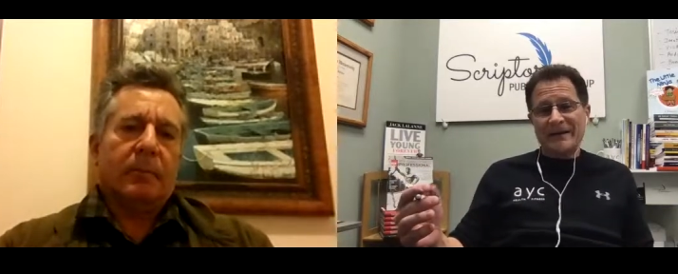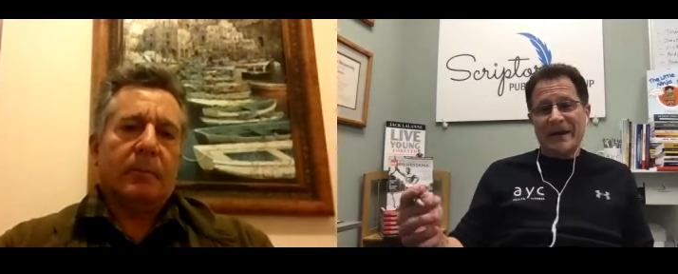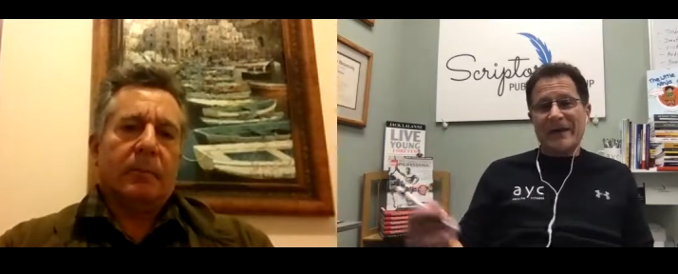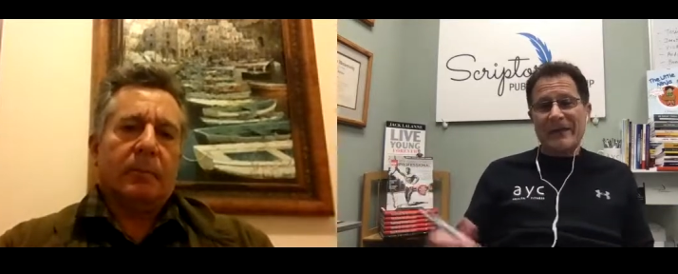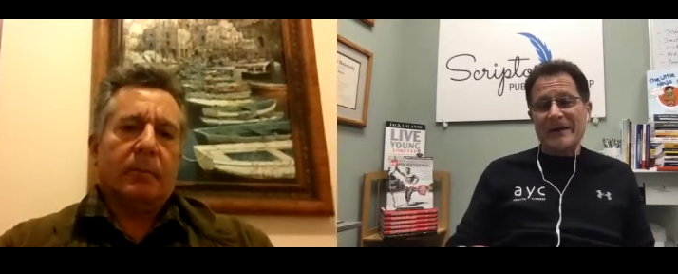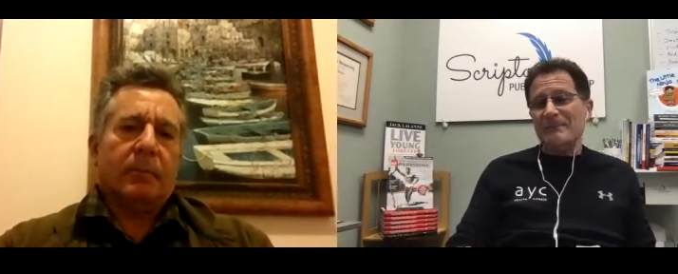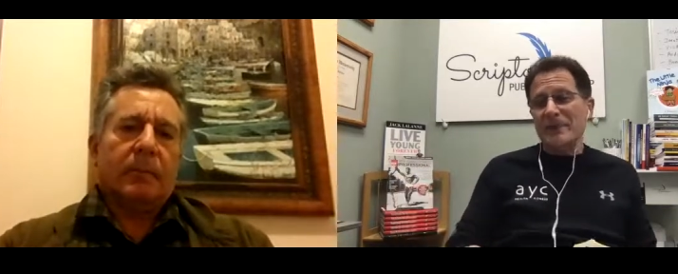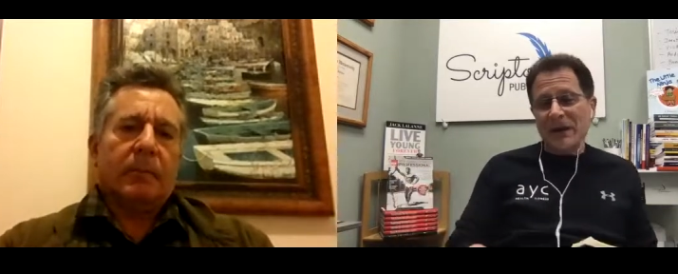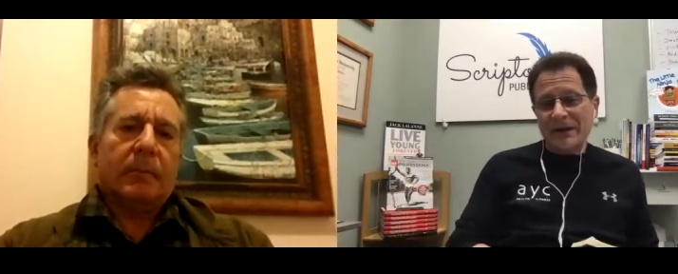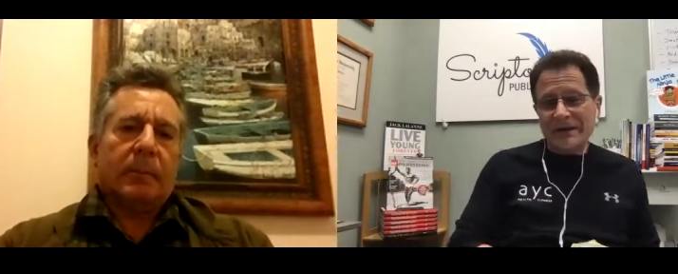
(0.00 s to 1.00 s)
Speaker 1: and the
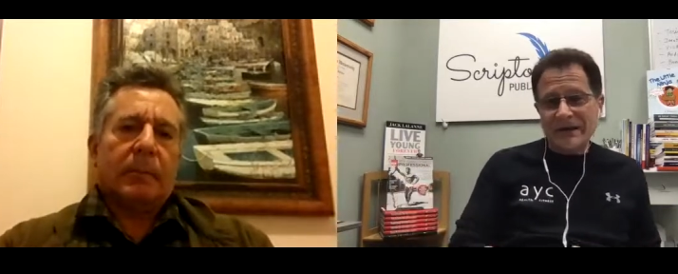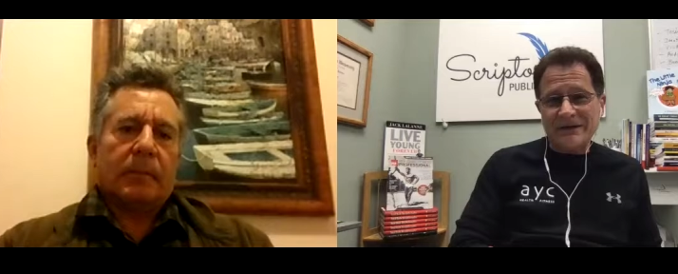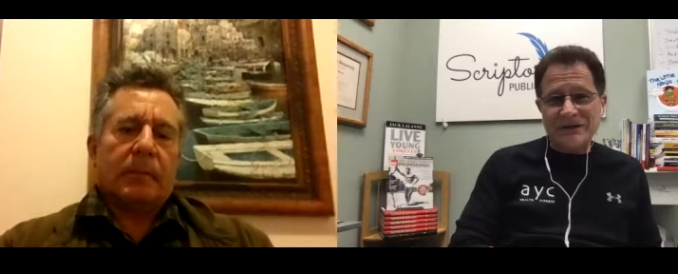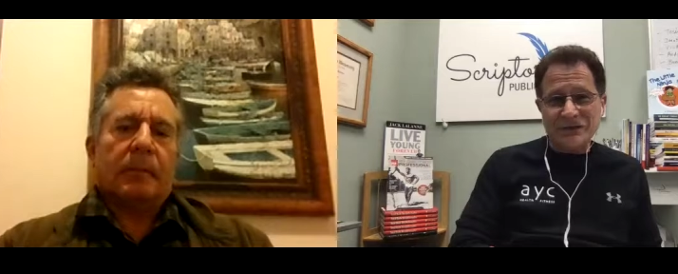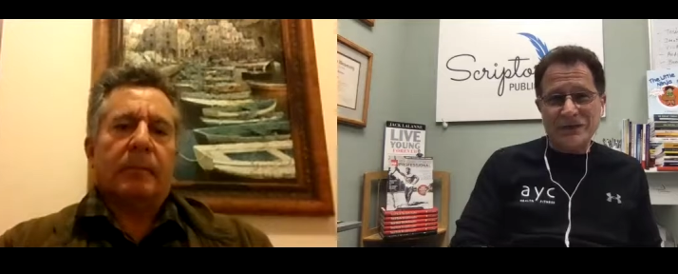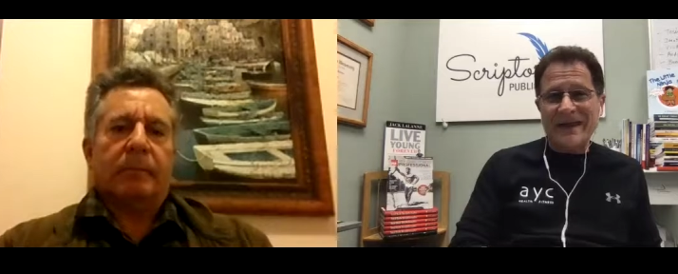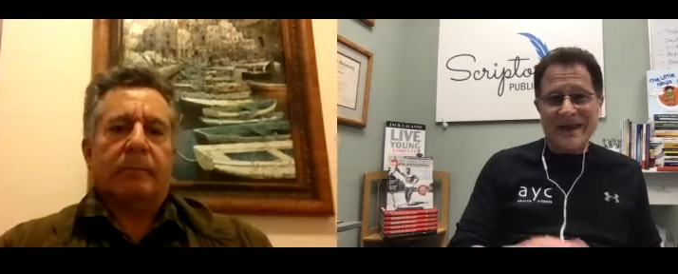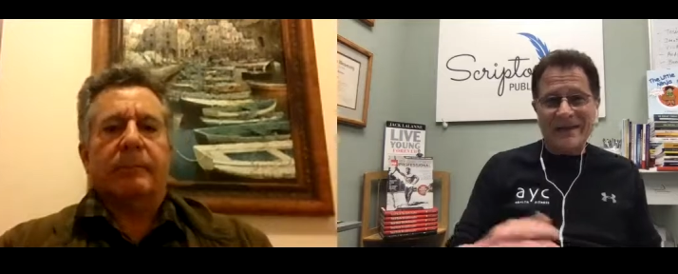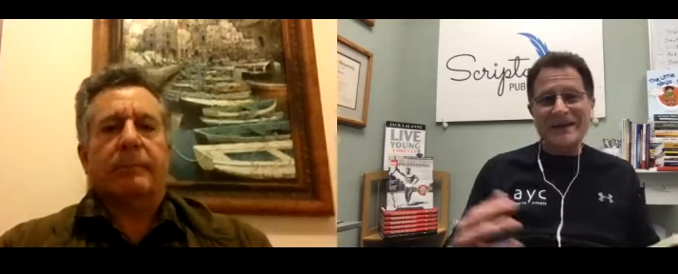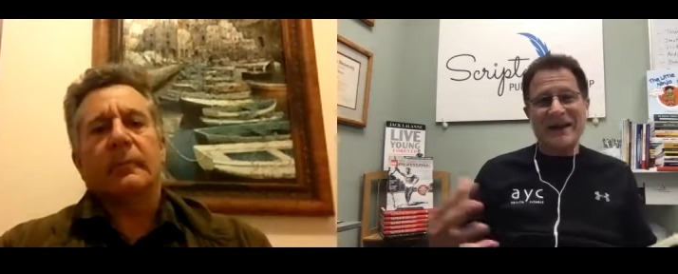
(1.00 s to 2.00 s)
ability to
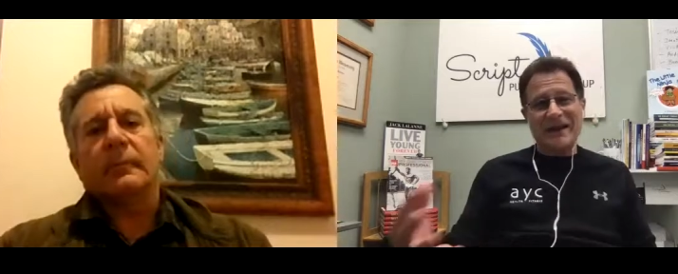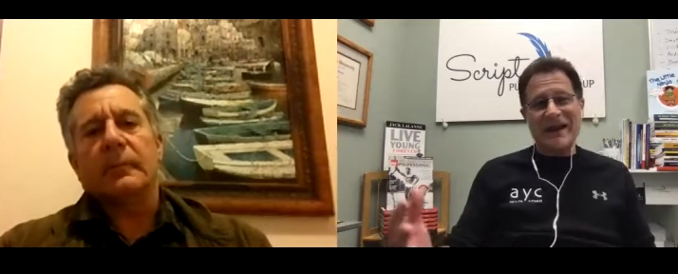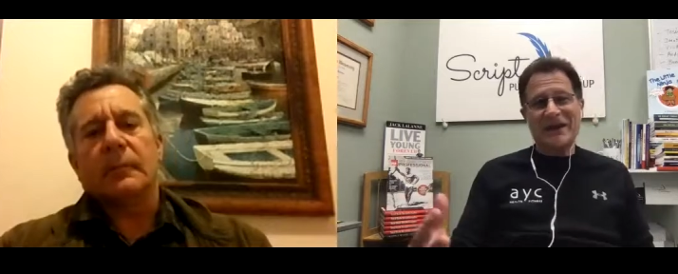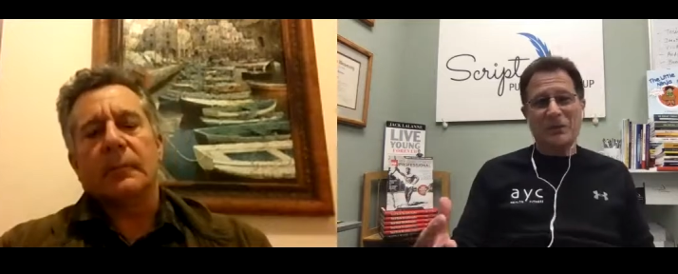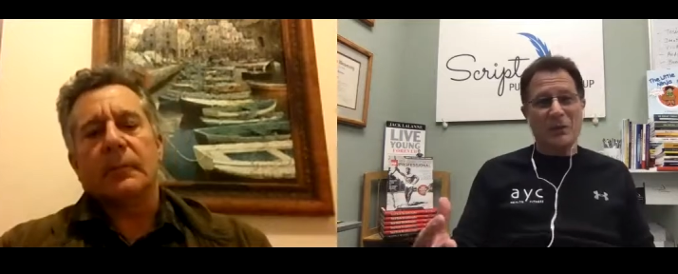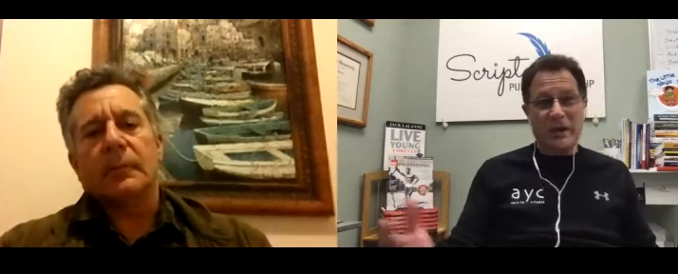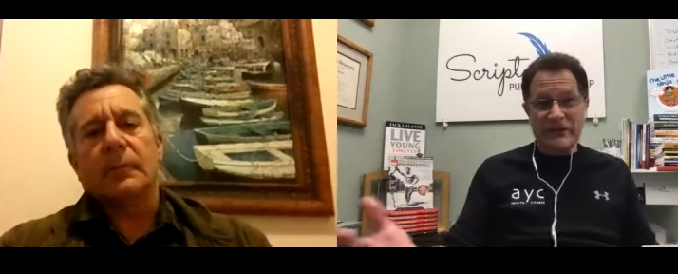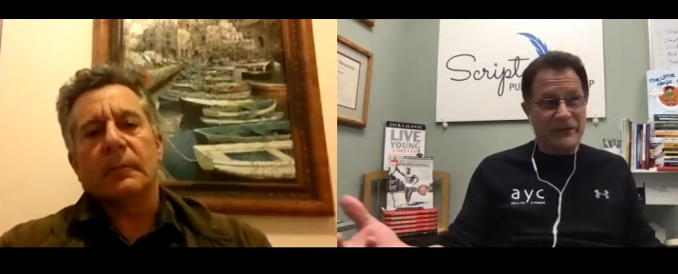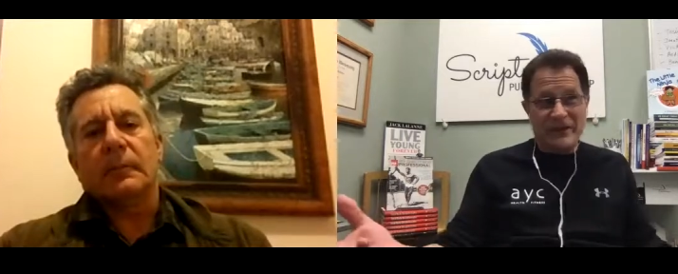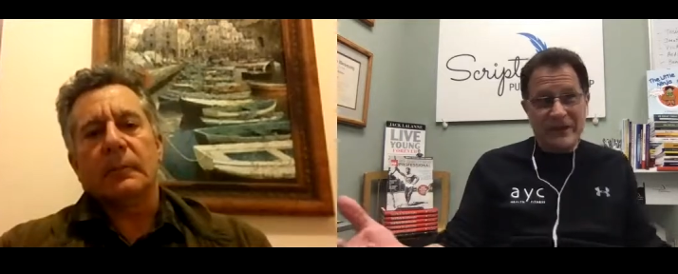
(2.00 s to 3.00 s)
again connect
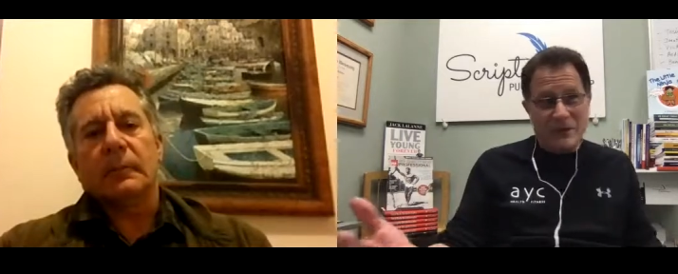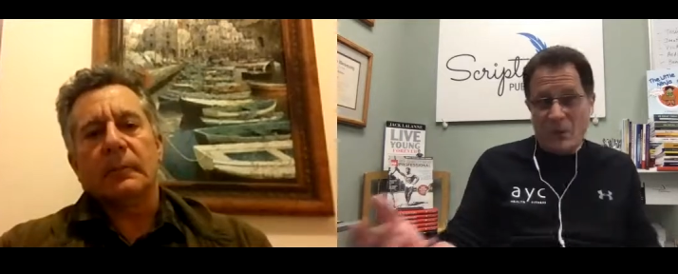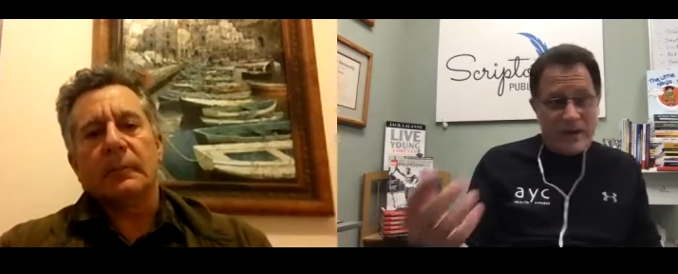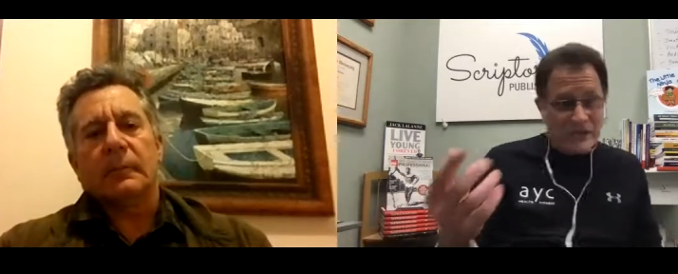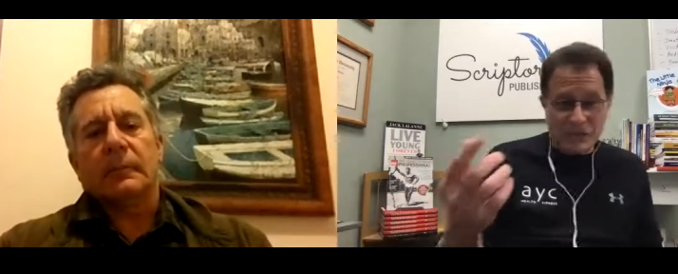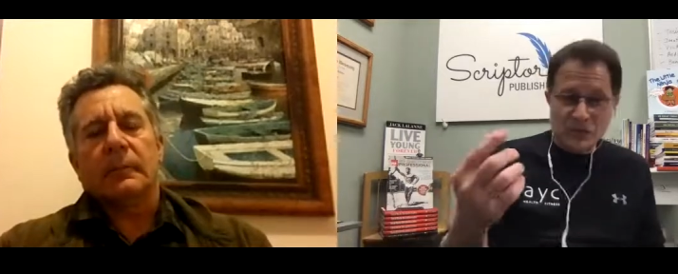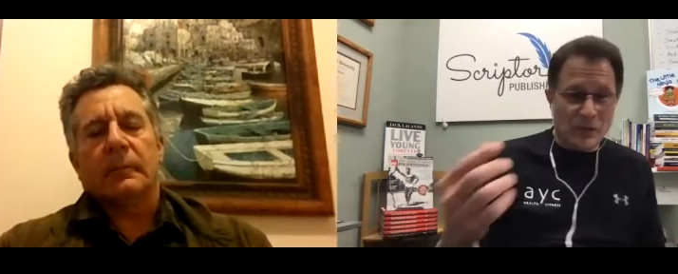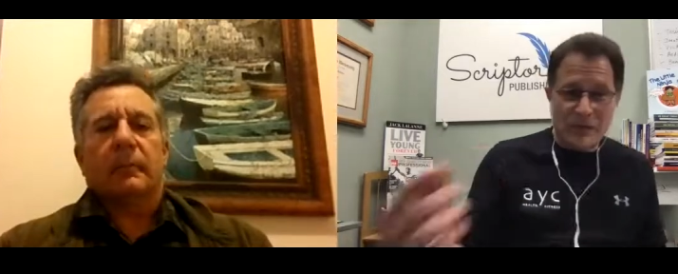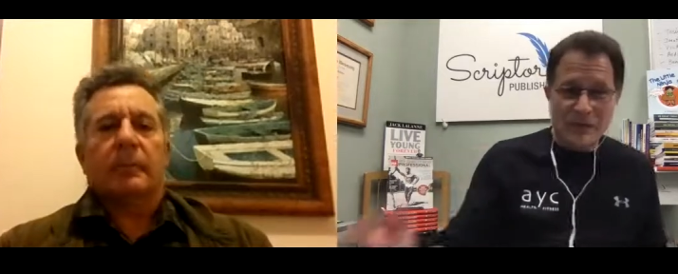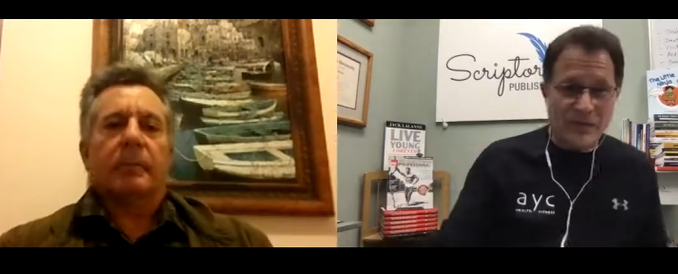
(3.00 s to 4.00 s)
with whether you
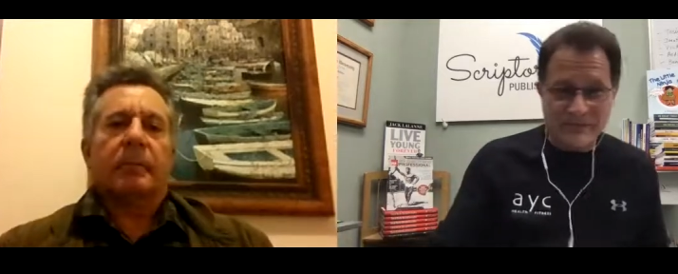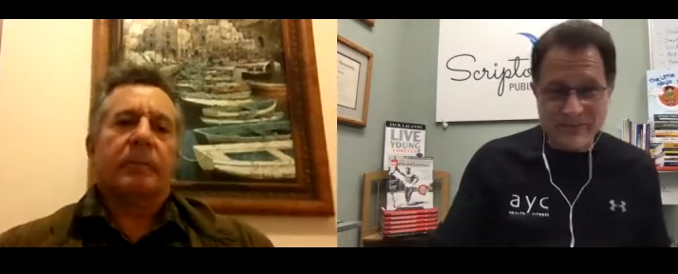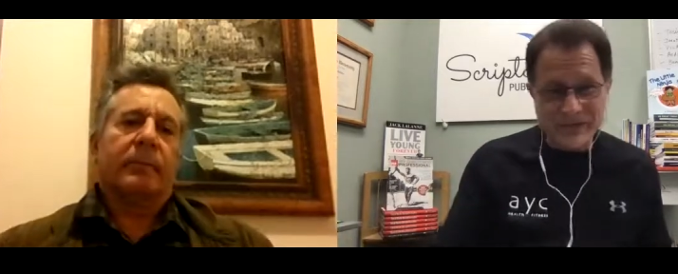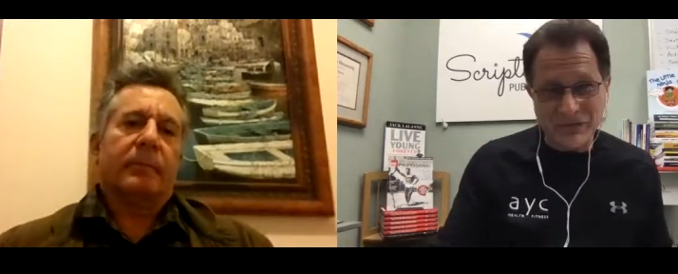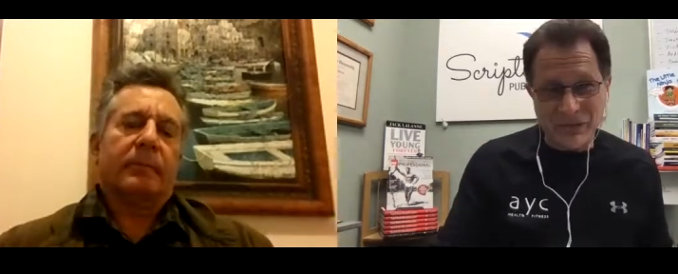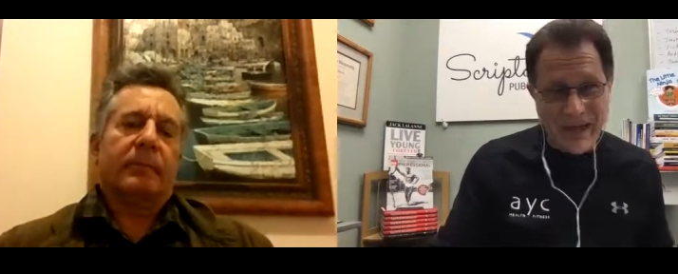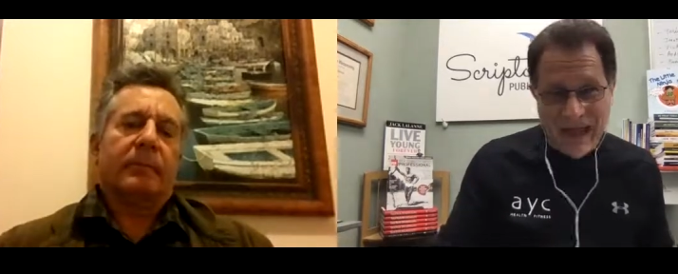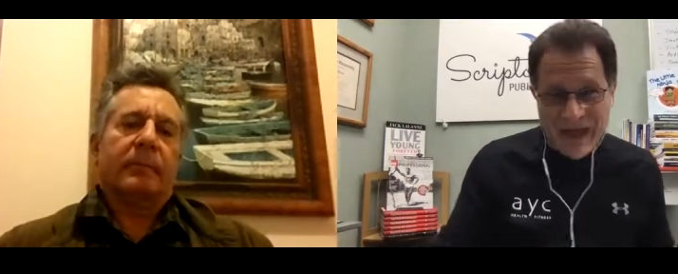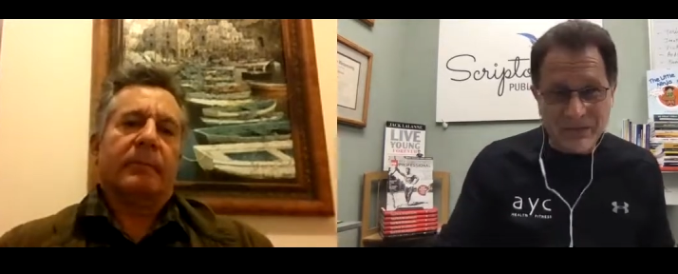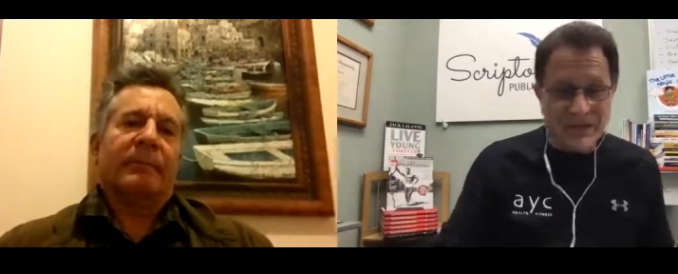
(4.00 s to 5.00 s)
were a professional
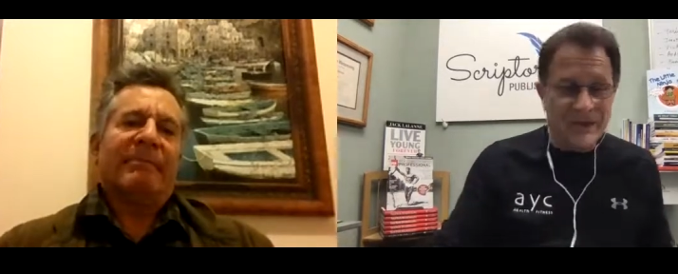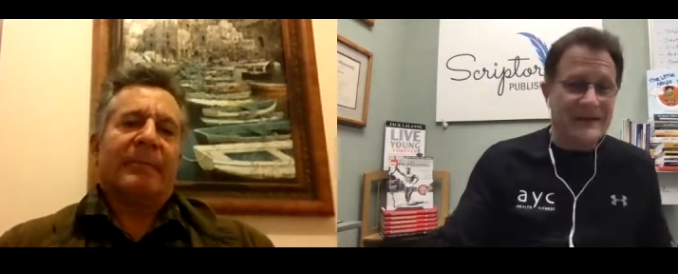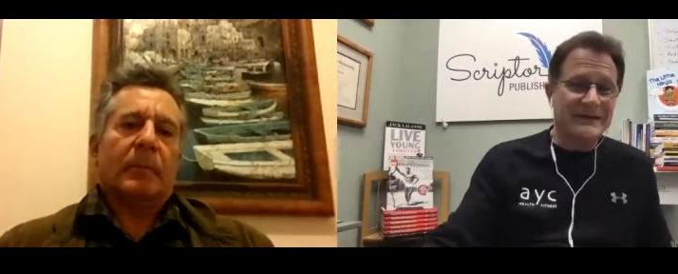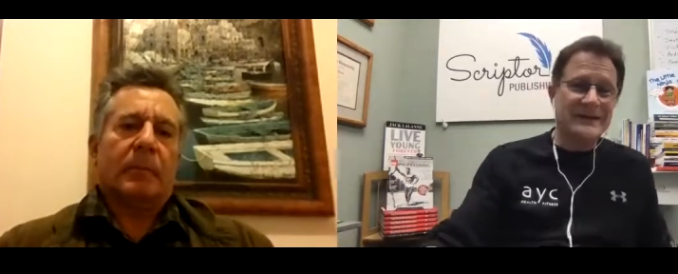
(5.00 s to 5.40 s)
athlete,